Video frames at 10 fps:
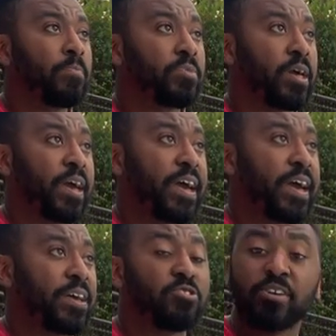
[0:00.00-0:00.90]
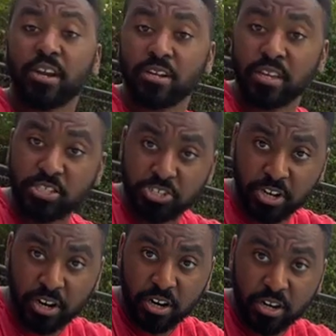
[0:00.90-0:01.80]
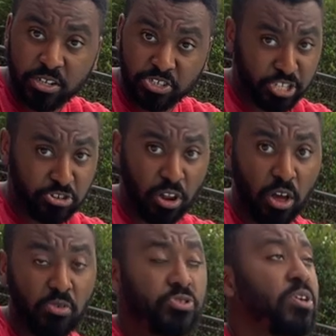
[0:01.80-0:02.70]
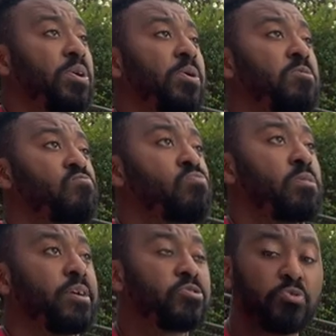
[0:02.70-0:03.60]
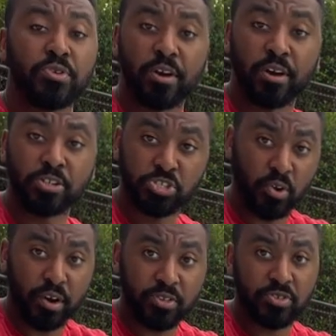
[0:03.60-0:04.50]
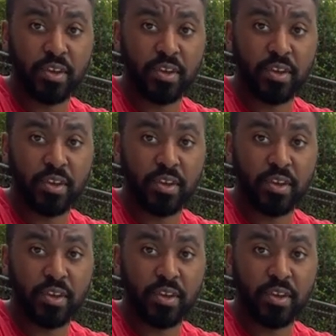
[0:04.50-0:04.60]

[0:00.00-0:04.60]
and you gotta get your change your clothes into your shorts.